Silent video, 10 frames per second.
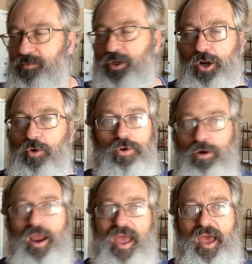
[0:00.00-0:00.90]
you know,
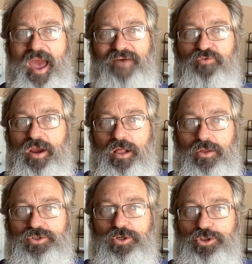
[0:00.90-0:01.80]
you're halfway
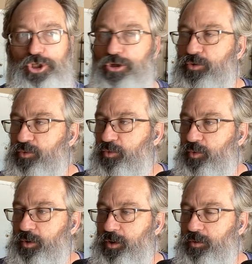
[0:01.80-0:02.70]
closer
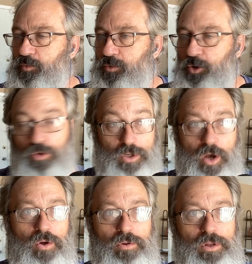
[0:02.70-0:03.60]
to your
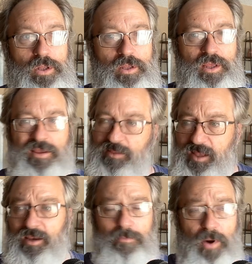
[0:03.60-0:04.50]
goal
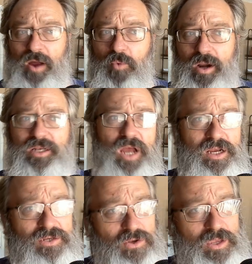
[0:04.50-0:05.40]
then you probably want to
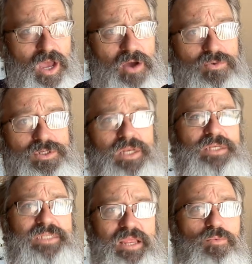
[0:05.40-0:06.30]
talk to a coach
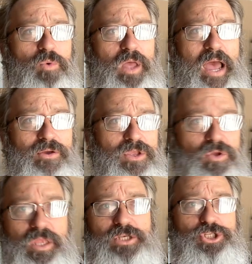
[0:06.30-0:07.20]
and see how you
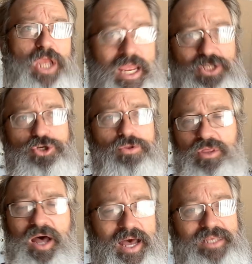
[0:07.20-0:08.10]
can change your
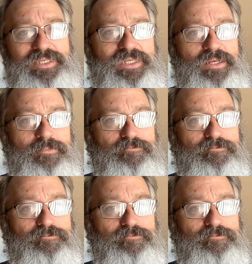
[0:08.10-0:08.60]
thoughts.